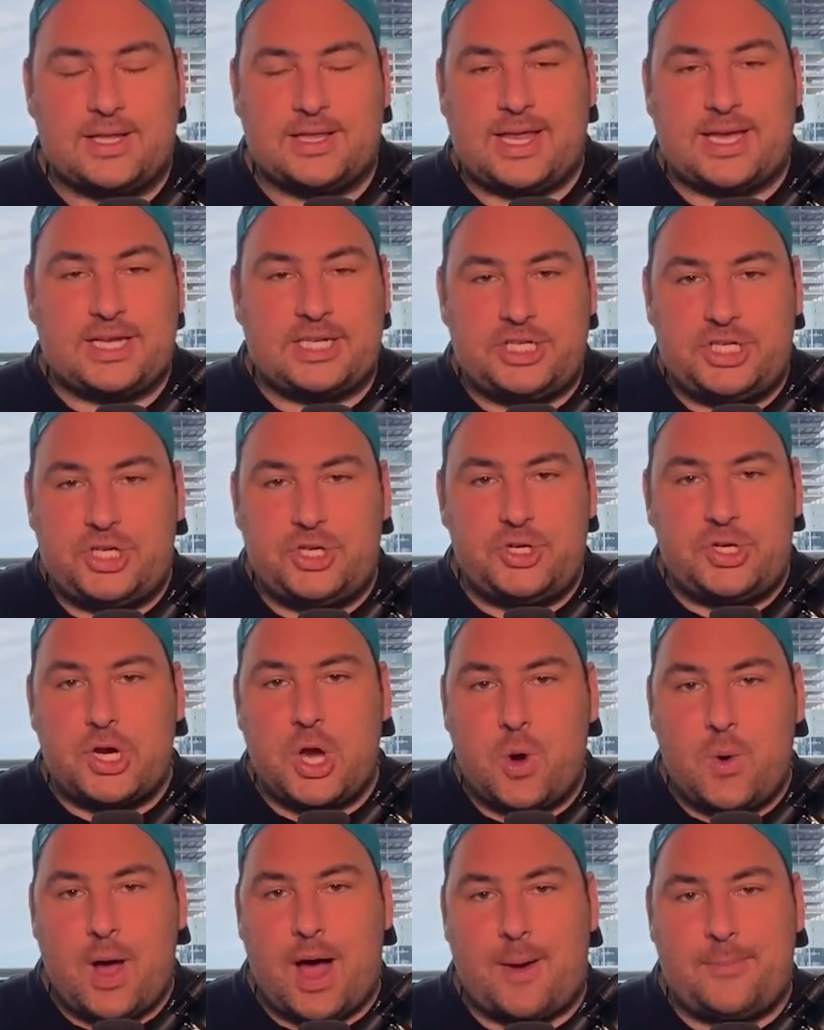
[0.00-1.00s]
Like, do you
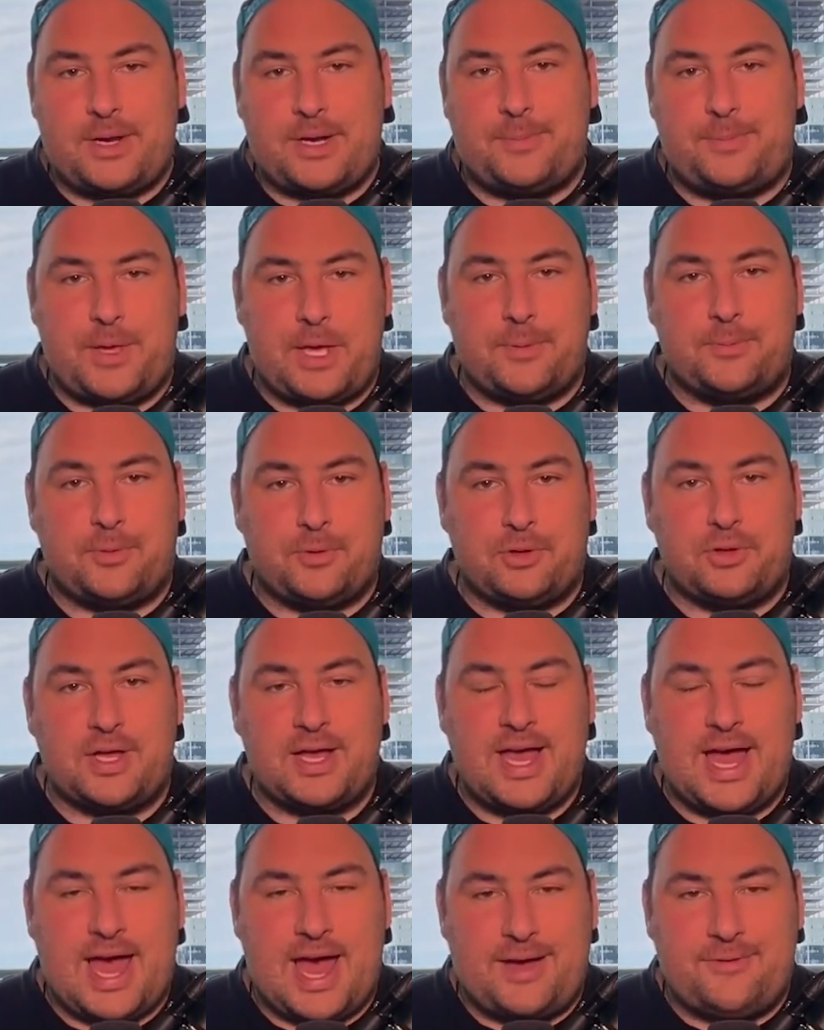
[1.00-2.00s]
know how many people
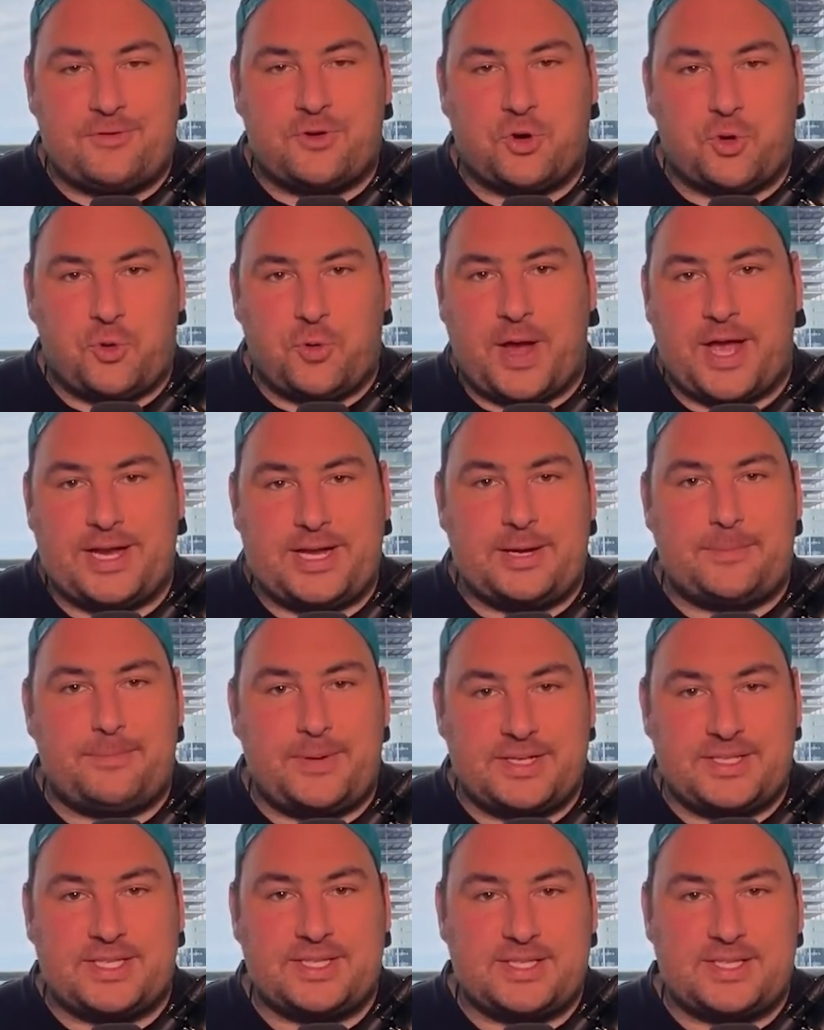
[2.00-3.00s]
have created
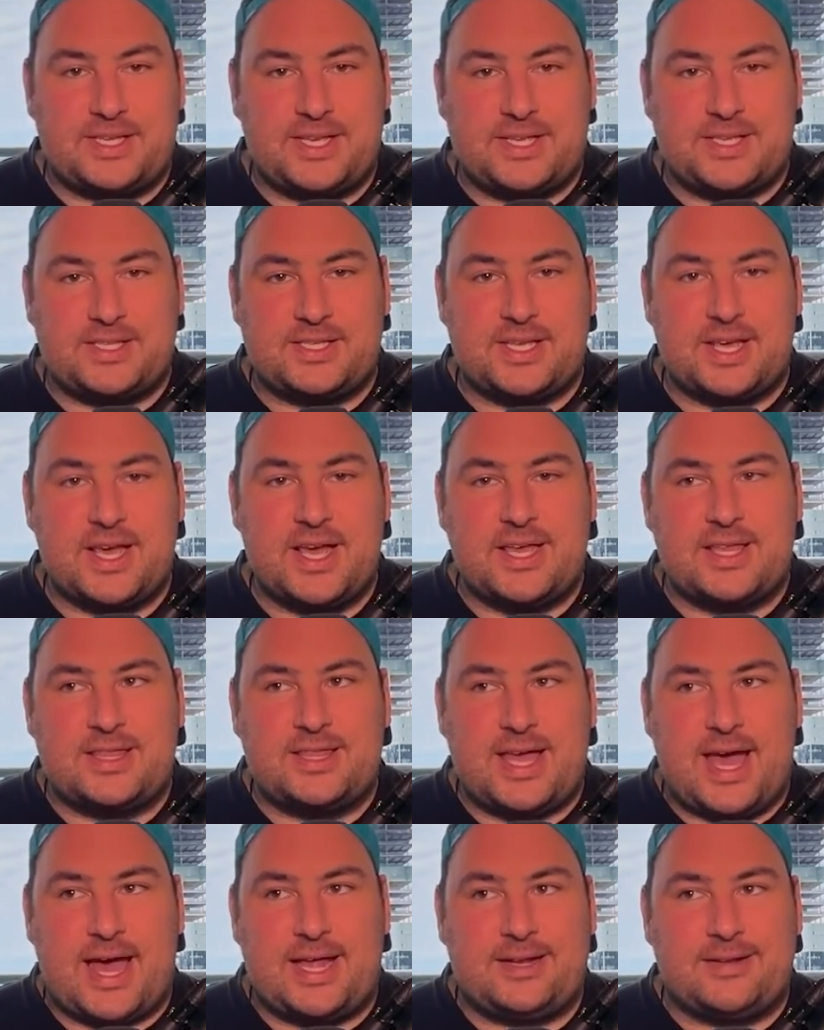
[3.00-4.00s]
businesses
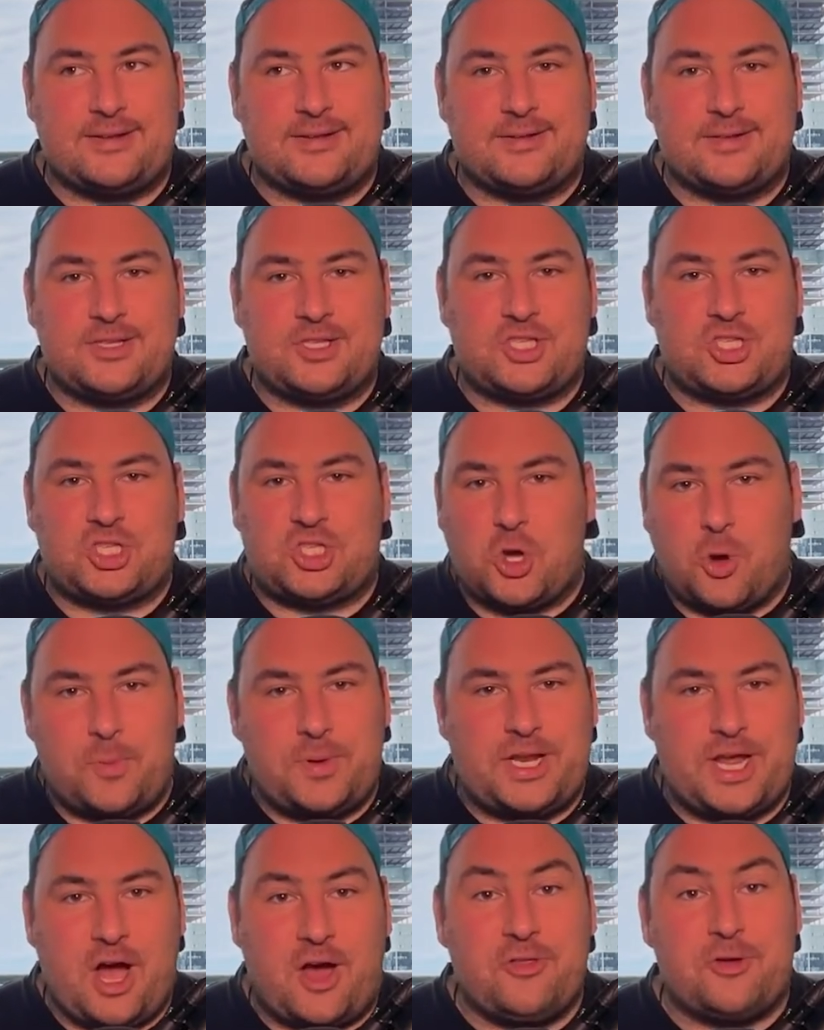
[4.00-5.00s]
that so
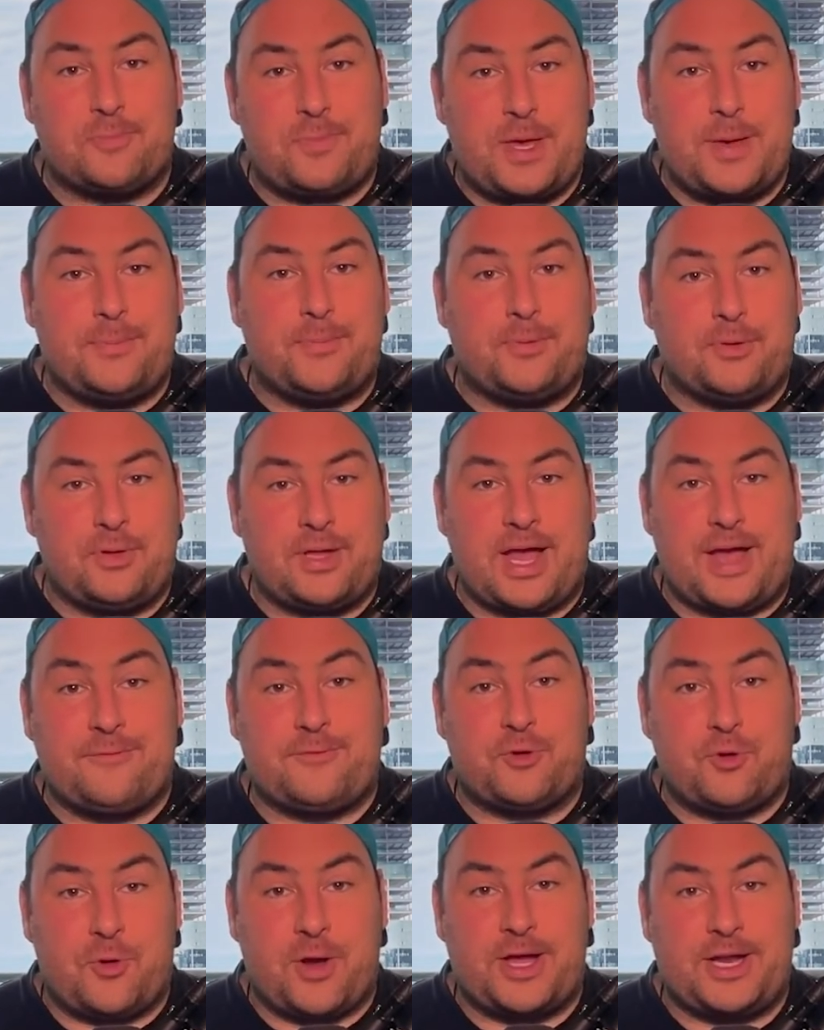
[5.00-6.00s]
many other people
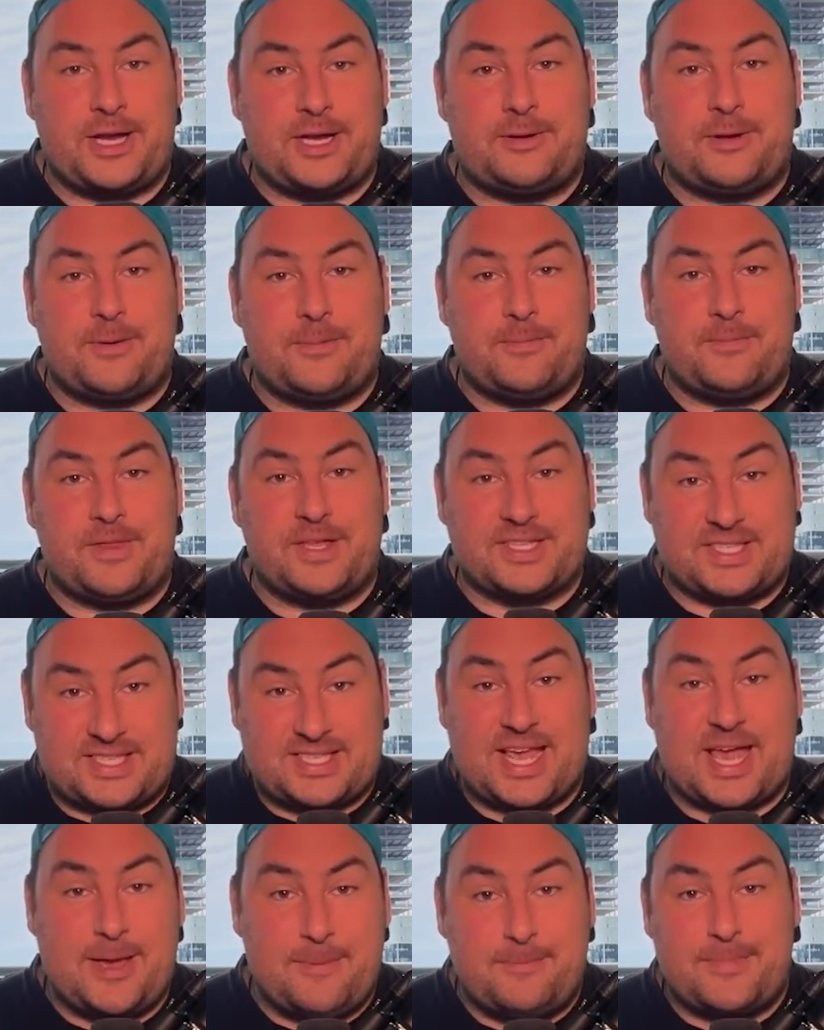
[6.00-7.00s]
have created the
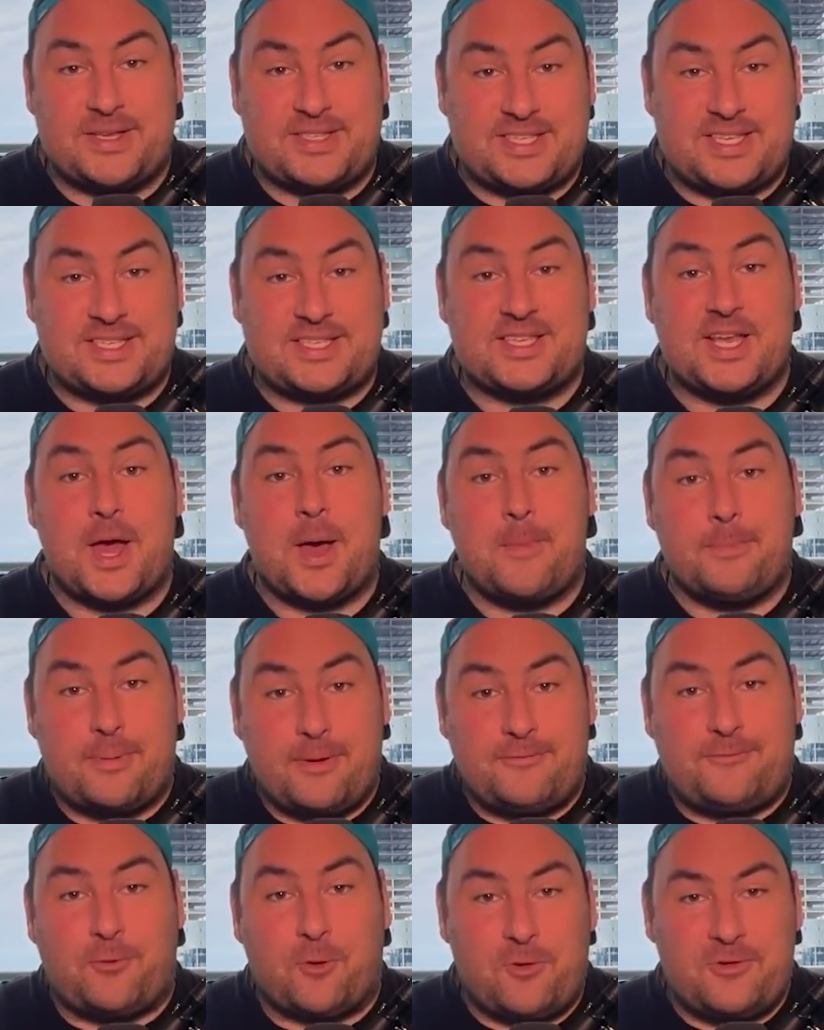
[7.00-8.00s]
same business
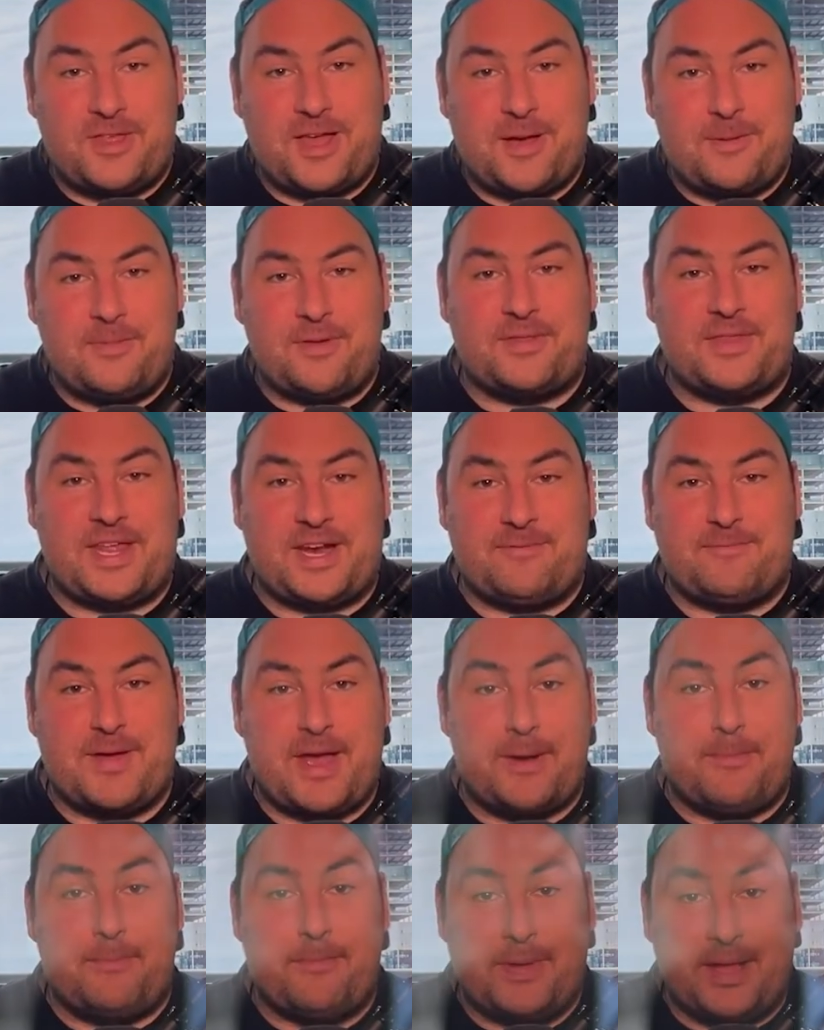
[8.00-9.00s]
before them that have
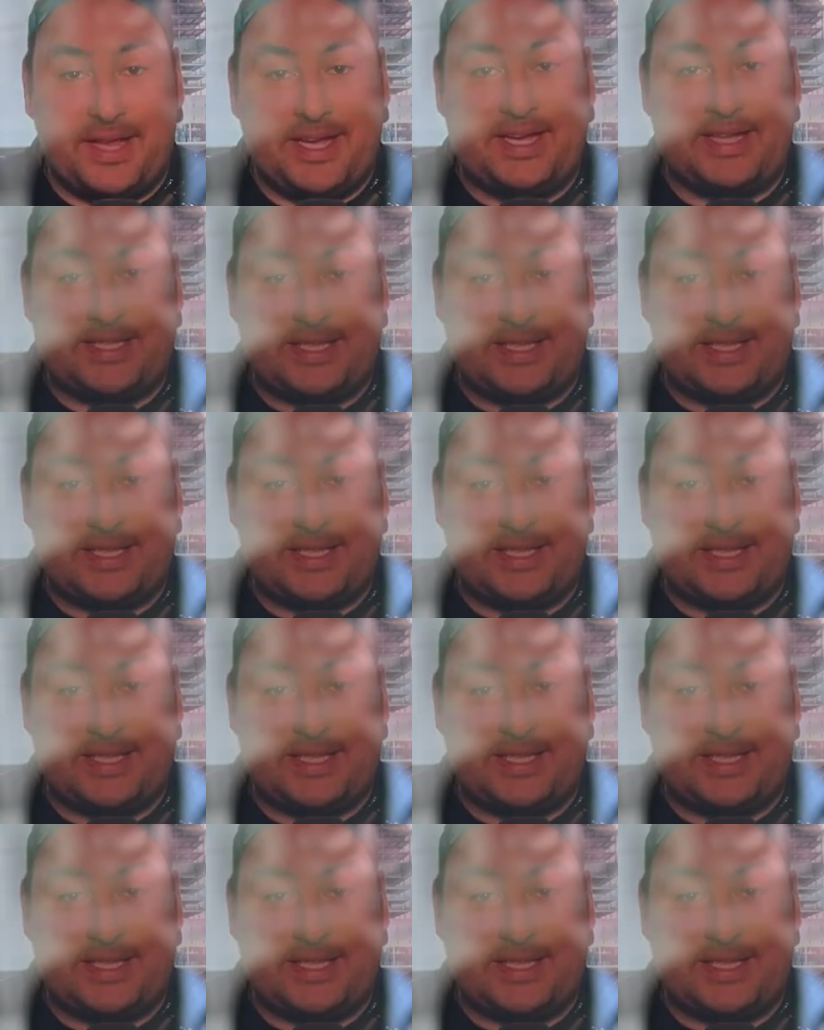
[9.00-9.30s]
made millions